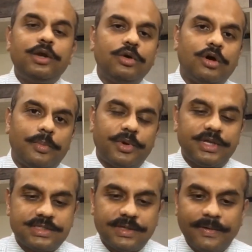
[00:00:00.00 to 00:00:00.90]
to
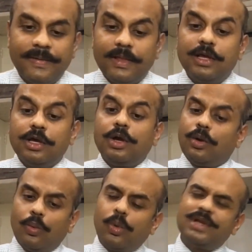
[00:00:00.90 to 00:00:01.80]
corporates.
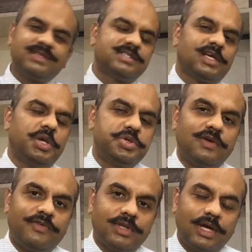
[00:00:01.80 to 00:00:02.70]
What is the solution
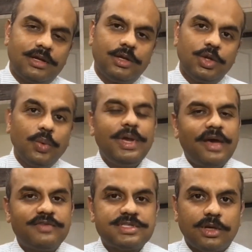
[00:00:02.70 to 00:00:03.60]
for that? Do we have a
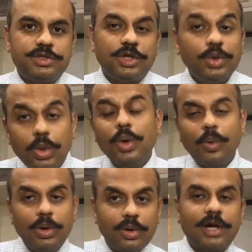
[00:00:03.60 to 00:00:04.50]
solution? Do you want
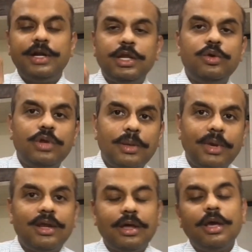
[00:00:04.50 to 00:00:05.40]
to continue
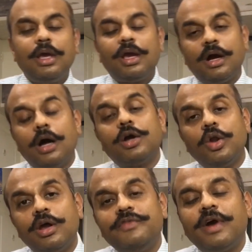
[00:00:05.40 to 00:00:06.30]
remain a
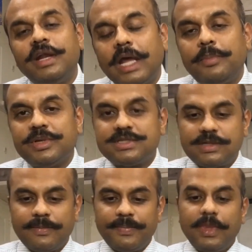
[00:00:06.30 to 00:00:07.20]
glorified typist?
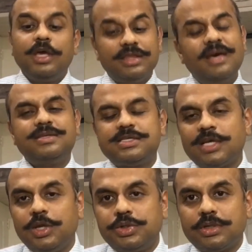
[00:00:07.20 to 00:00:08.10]
There's a
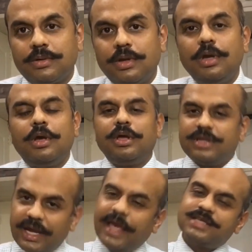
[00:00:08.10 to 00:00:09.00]
solution. The
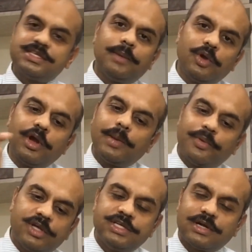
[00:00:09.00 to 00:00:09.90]
next time you get a
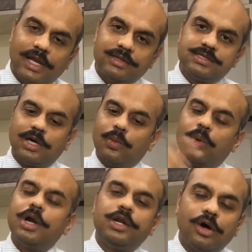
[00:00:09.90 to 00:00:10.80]
project like this, a
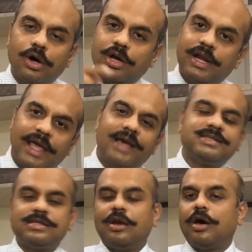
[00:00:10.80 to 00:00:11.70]
Word doc or an
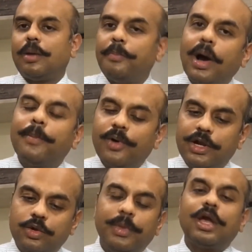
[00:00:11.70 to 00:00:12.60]
Excel or a PowerPoint to
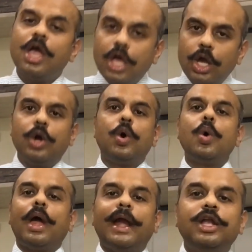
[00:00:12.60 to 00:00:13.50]
make, go
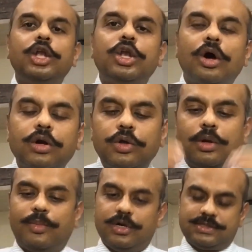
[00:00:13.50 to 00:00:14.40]
and talk to your
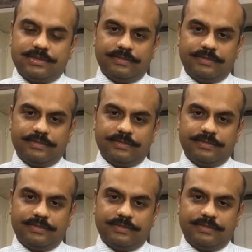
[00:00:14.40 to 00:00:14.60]
boss